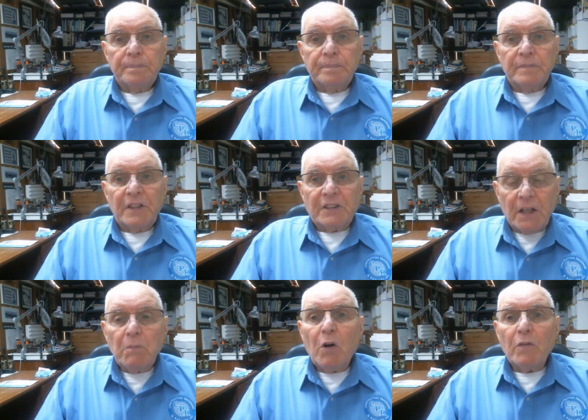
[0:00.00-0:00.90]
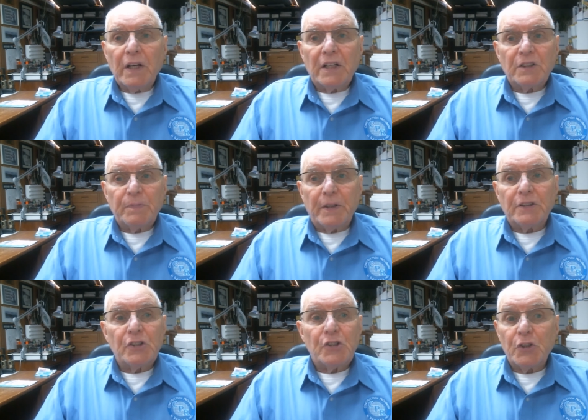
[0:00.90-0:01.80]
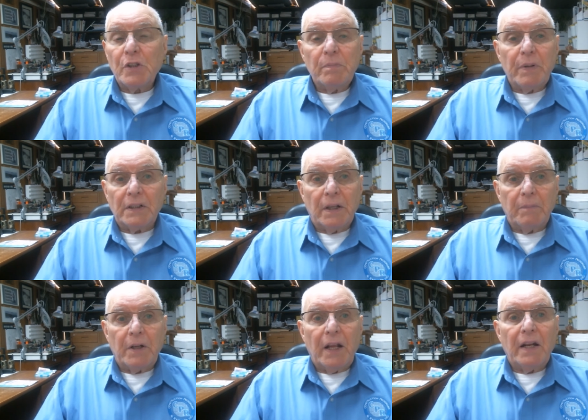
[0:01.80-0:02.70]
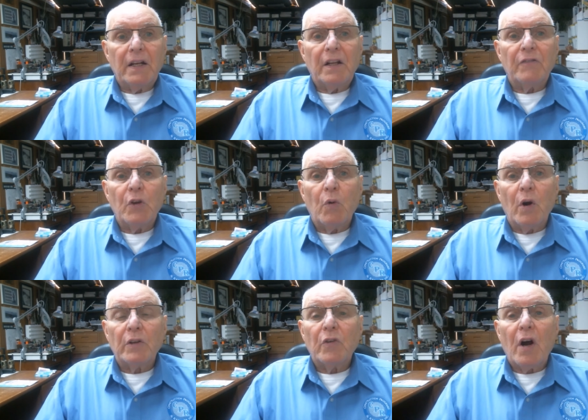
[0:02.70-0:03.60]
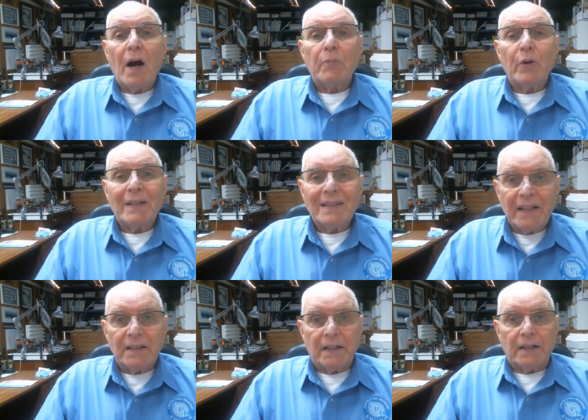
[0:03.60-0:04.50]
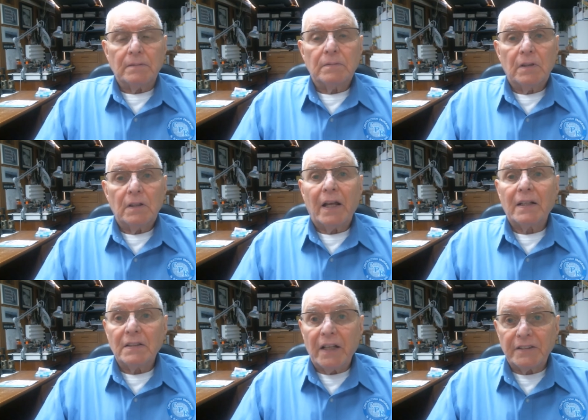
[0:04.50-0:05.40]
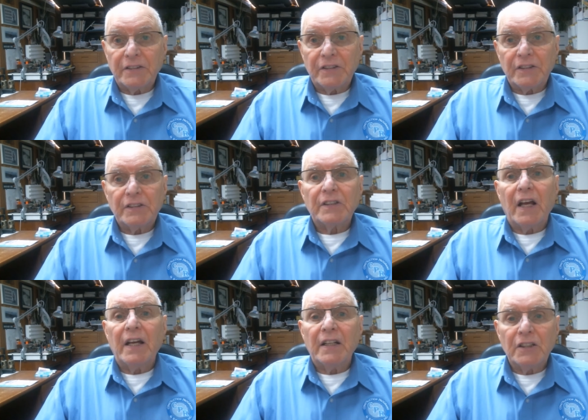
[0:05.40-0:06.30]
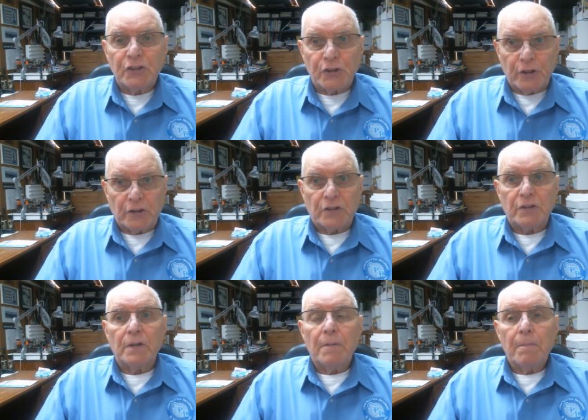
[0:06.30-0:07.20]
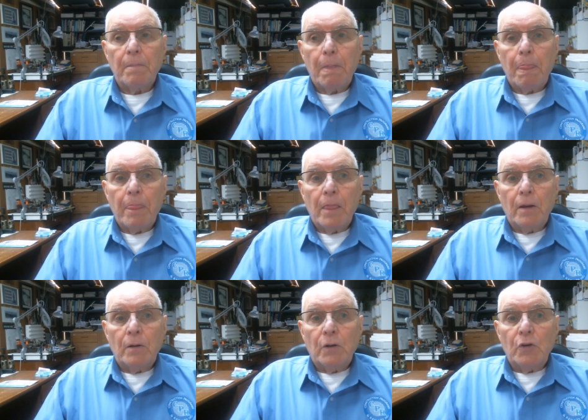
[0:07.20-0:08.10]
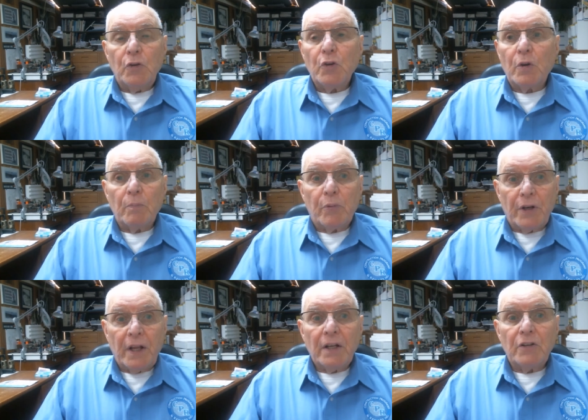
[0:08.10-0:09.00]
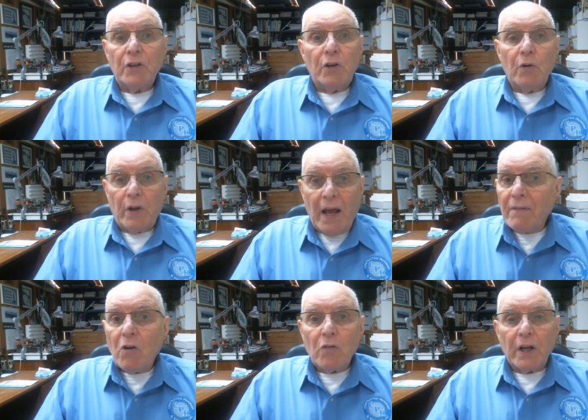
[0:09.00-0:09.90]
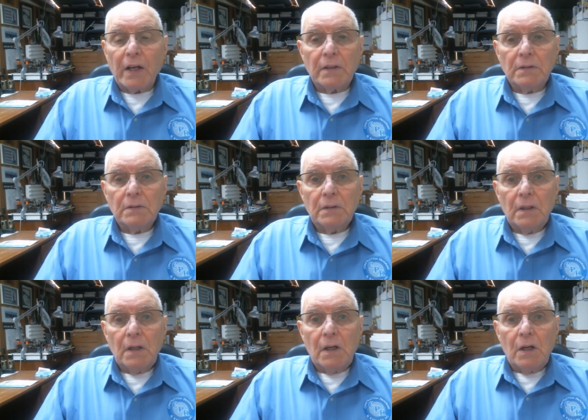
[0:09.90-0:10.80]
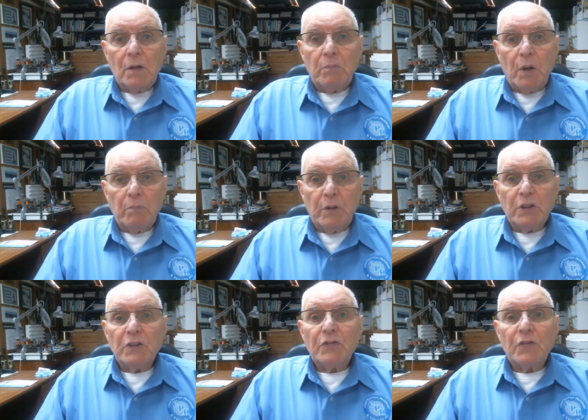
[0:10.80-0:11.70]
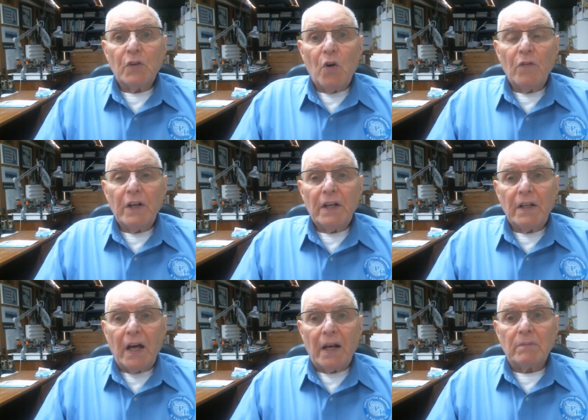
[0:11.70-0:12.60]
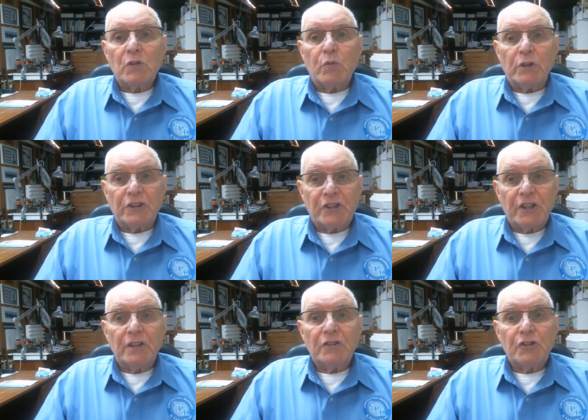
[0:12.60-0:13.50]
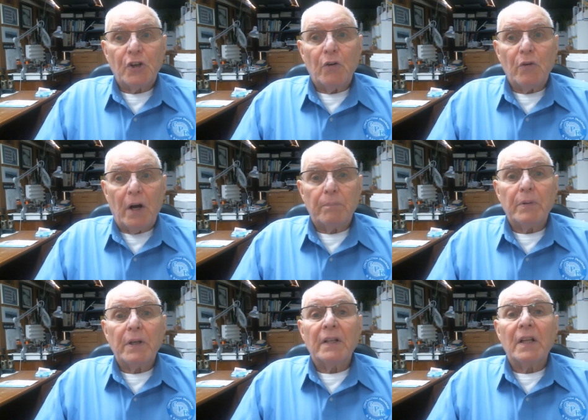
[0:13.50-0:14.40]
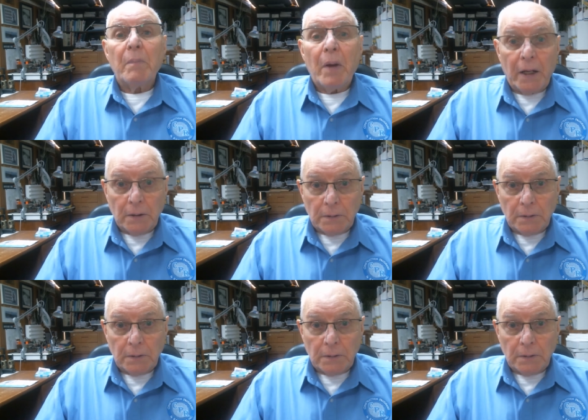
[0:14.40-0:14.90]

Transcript: Some overhead expenses shouldn't be eliminated if you want to operate legally, like licenses and insurance. You can pretend you don't have overhead, but bills for overhead items will still show up in the mail.